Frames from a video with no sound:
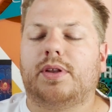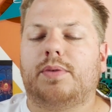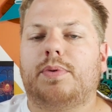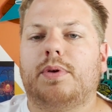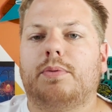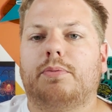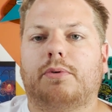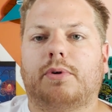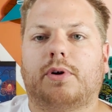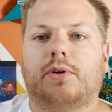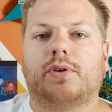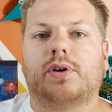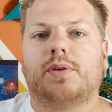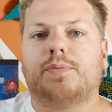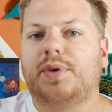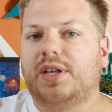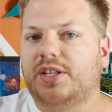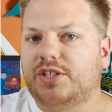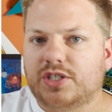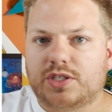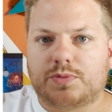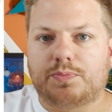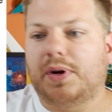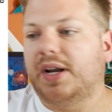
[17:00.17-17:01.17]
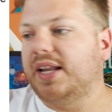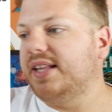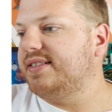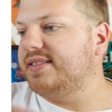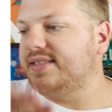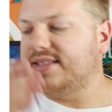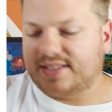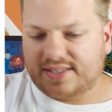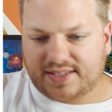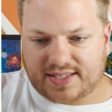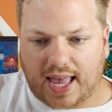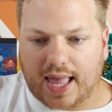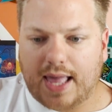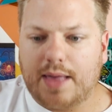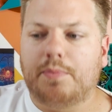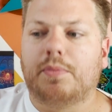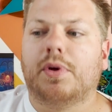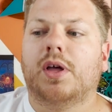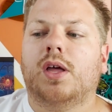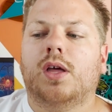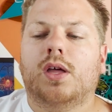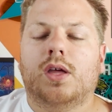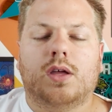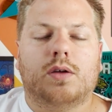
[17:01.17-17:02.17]
people were going to beaches, but it's the same
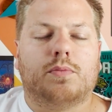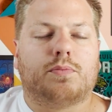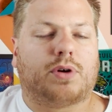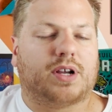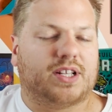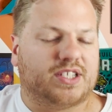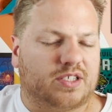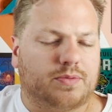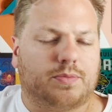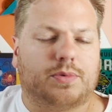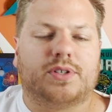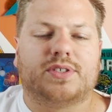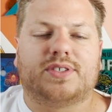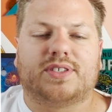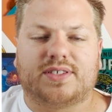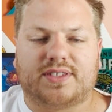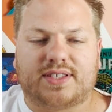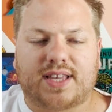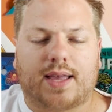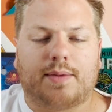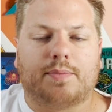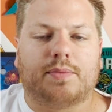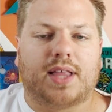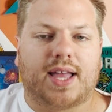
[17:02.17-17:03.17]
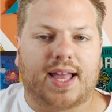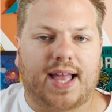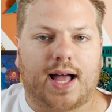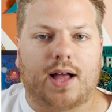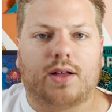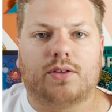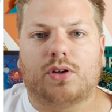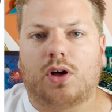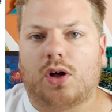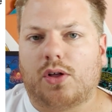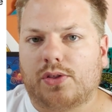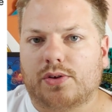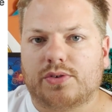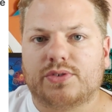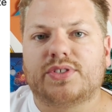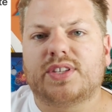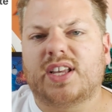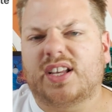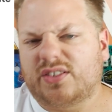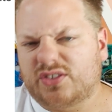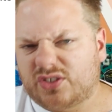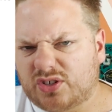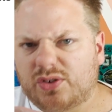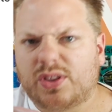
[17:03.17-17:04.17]
principles, the same layout, all those
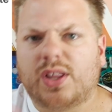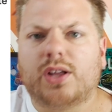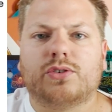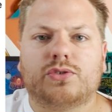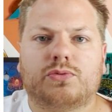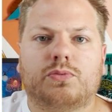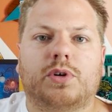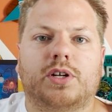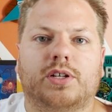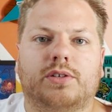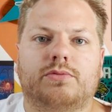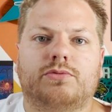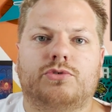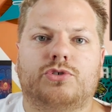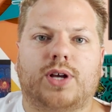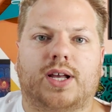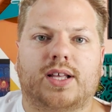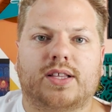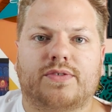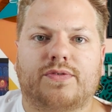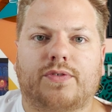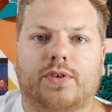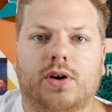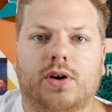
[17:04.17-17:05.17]
things. So those would transfer